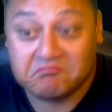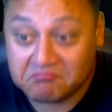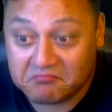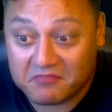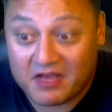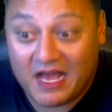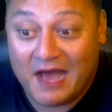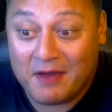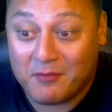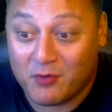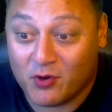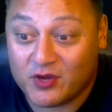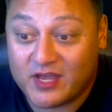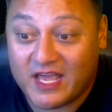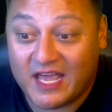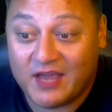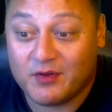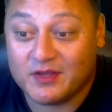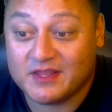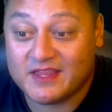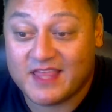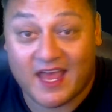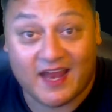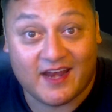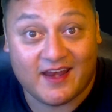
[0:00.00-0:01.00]
I'm okay
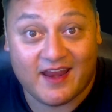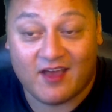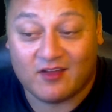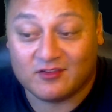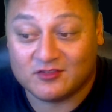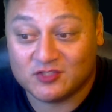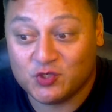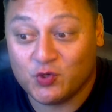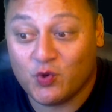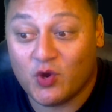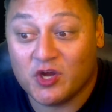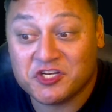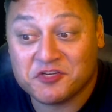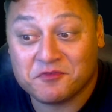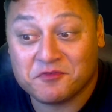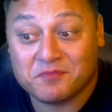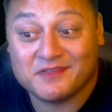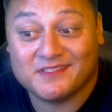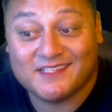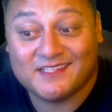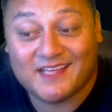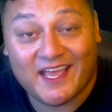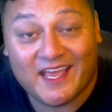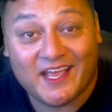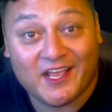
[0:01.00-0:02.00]
with that now.
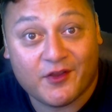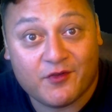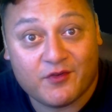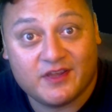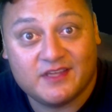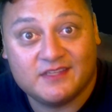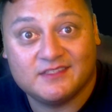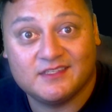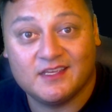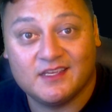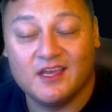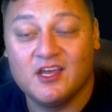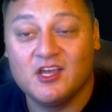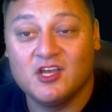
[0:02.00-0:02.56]
200% increase.